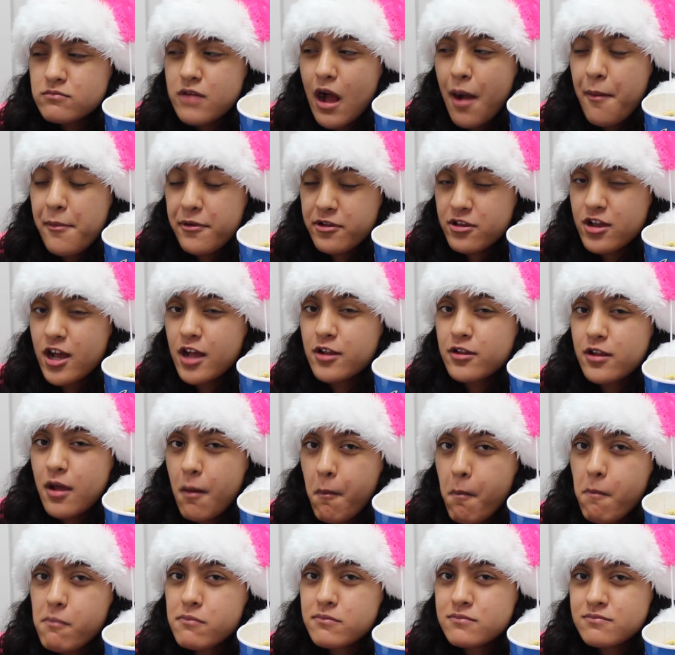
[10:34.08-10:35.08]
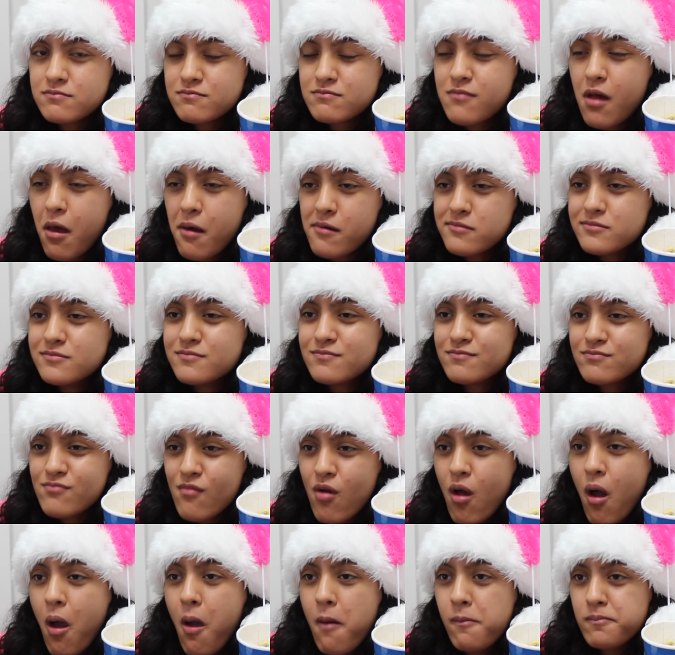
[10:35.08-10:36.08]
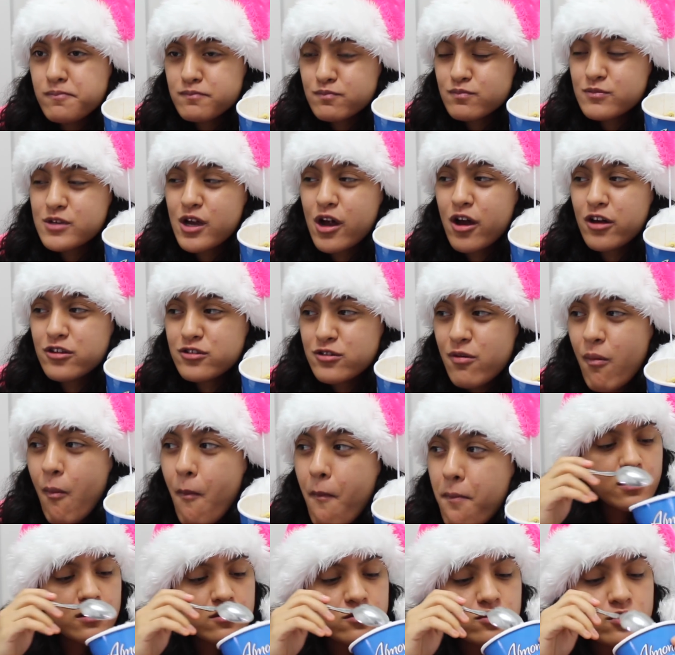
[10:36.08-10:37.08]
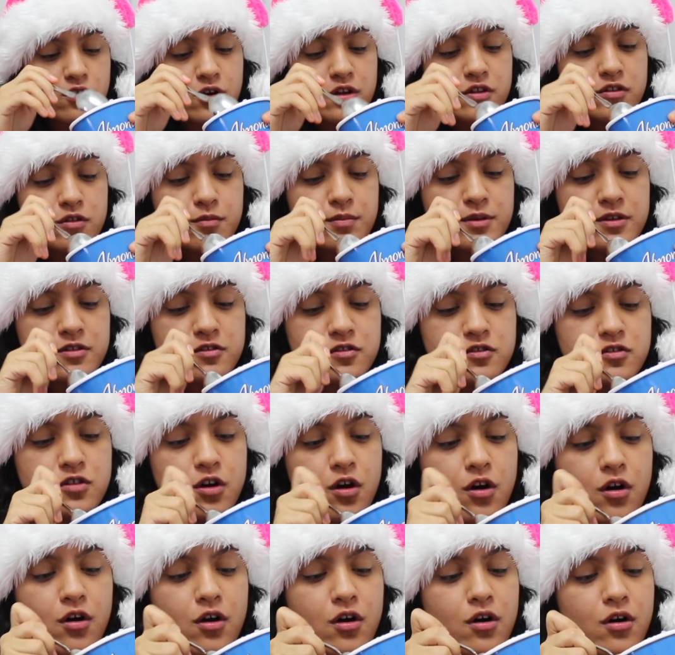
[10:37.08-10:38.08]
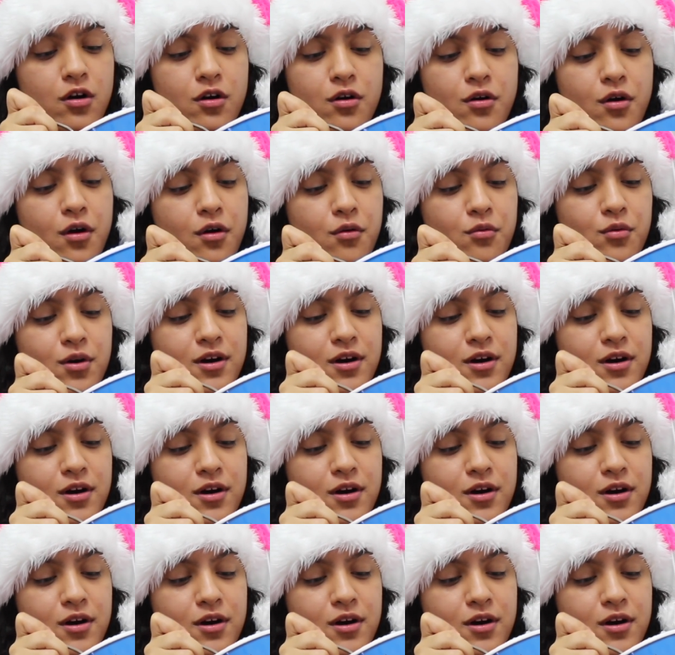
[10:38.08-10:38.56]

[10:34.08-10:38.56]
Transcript: I'm excited because it's going to be so